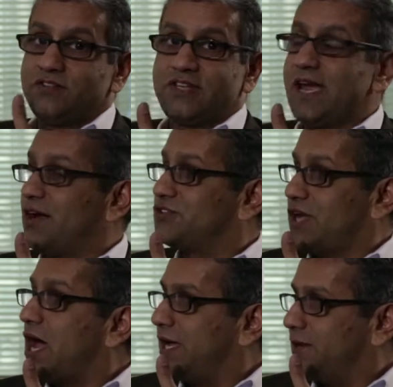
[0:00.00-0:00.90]
stay
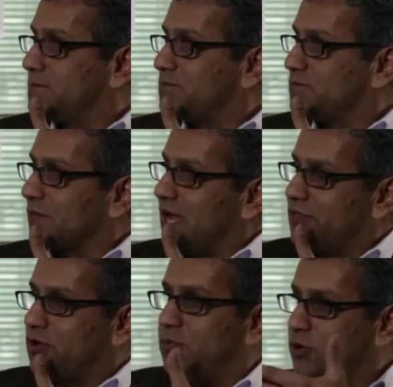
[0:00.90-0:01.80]
outside
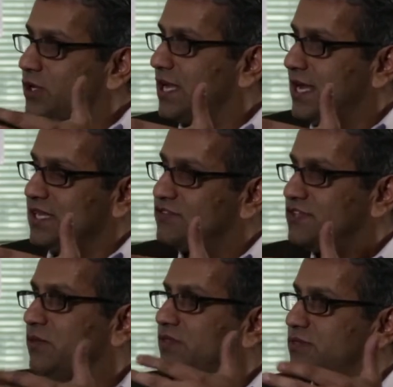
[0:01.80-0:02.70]
and communicate and
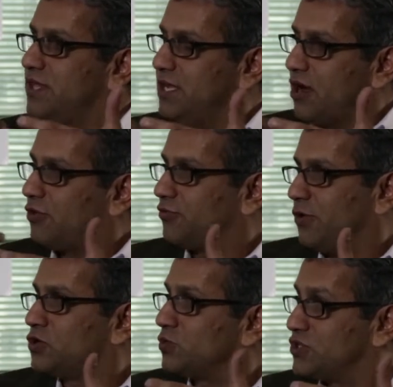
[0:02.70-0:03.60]
see what the other
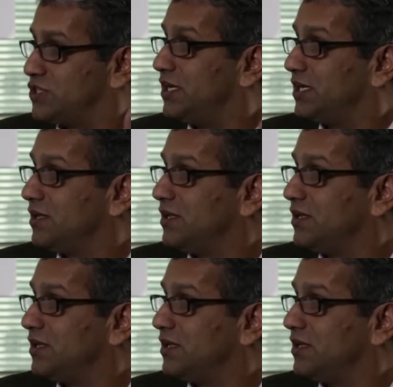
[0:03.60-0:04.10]
folks were seeing.